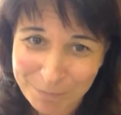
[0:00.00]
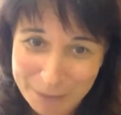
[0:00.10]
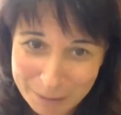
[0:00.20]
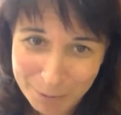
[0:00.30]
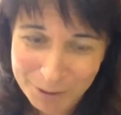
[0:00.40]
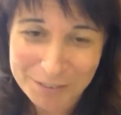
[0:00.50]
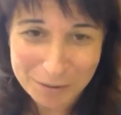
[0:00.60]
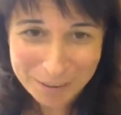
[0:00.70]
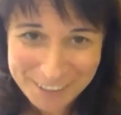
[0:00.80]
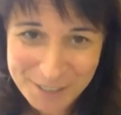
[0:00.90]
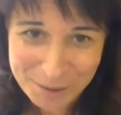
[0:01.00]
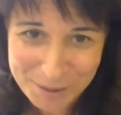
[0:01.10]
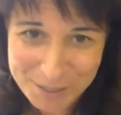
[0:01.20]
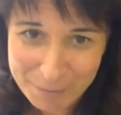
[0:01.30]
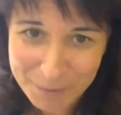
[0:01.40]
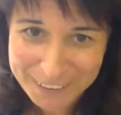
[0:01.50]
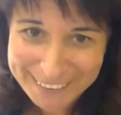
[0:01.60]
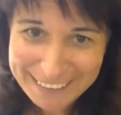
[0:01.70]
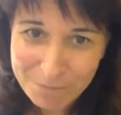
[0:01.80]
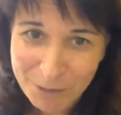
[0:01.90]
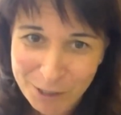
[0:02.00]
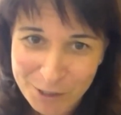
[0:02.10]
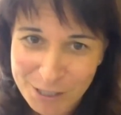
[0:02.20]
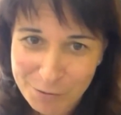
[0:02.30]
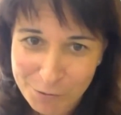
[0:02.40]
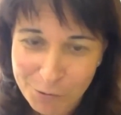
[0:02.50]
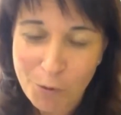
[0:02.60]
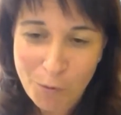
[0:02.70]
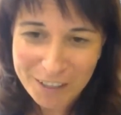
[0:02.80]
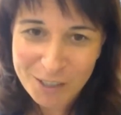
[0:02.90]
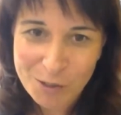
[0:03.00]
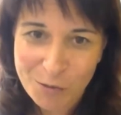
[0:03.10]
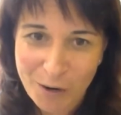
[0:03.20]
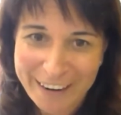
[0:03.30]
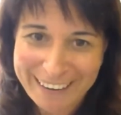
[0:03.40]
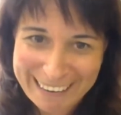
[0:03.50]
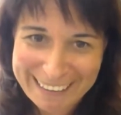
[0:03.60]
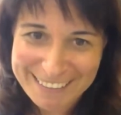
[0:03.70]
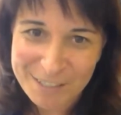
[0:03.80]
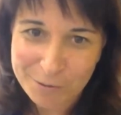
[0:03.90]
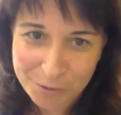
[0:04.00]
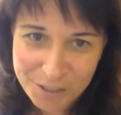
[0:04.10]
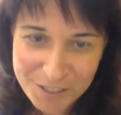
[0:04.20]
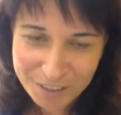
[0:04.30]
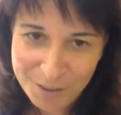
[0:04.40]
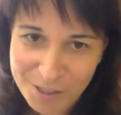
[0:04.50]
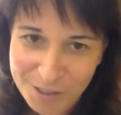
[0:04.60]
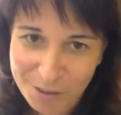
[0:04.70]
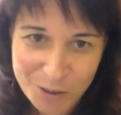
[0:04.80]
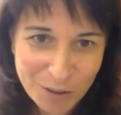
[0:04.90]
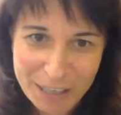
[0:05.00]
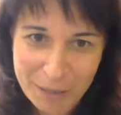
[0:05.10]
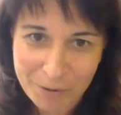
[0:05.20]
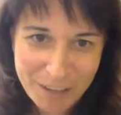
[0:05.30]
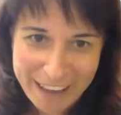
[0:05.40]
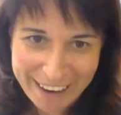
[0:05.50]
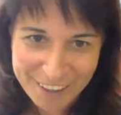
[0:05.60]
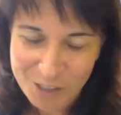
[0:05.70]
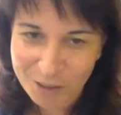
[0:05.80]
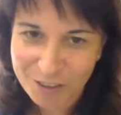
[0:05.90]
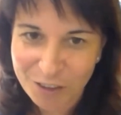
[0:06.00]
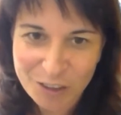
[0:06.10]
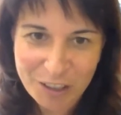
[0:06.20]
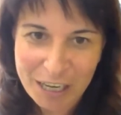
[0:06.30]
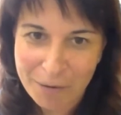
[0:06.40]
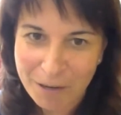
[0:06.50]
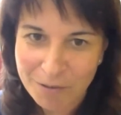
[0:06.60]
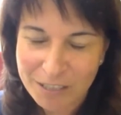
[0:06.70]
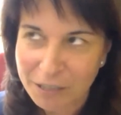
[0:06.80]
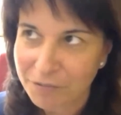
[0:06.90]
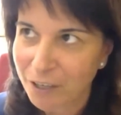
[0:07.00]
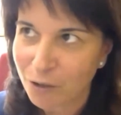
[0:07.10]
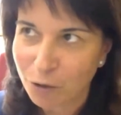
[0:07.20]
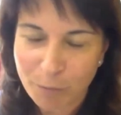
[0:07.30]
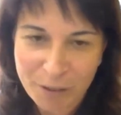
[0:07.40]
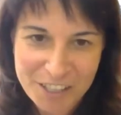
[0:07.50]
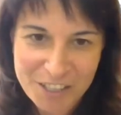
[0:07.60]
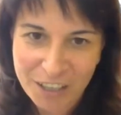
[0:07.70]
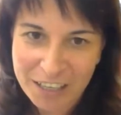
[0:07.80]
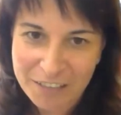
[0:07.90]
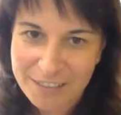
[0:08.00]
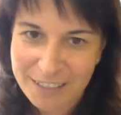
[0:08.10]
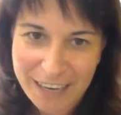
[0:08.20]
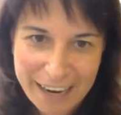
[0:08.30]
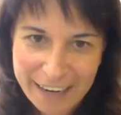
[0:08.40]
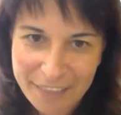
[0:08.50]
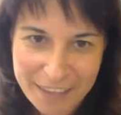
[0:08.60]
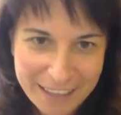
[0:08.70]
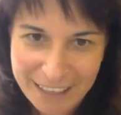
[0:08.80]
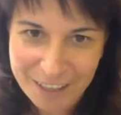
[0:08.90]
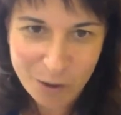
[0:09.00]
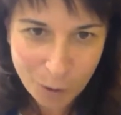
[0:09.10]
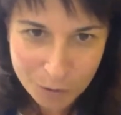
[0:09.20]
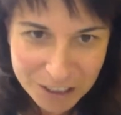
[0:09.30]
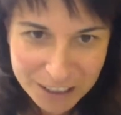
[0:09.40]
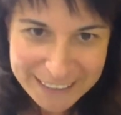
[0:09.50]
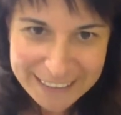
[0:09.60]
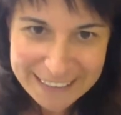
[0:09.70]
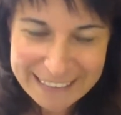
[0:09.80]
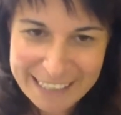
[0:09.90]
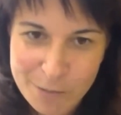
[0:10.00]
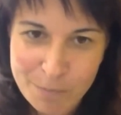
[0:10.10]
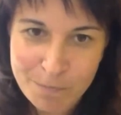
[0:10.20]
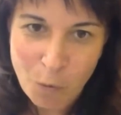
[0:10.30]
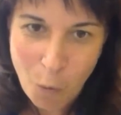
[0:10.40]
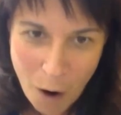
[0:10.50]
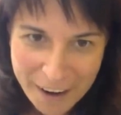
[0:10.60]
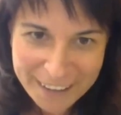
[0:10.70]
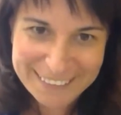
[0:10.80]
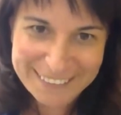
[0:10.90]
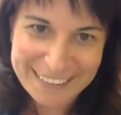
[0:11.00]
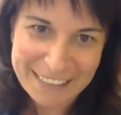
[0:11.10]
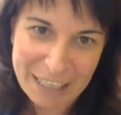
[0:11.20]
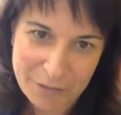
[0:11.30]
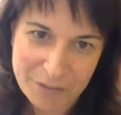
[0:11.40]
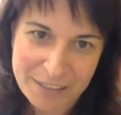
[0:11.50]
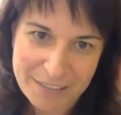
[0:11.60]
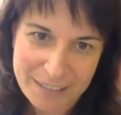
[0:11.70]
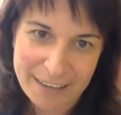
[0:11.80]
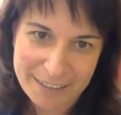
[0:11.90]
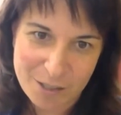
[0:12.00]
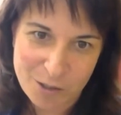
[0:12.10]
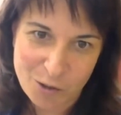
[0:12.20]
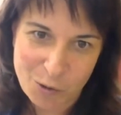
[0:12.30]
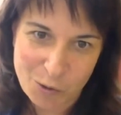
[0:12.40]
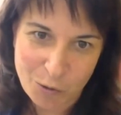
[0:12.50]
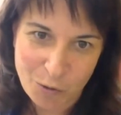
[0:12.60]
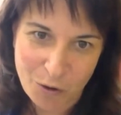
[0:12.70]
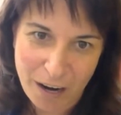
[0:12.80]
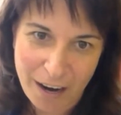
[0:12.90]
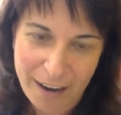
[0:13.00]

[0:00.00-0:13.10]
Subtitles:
people relationship, because if we want to analyze the reasons, not only about the action, not only about if a corporation has an ethical code, it is why they have decided to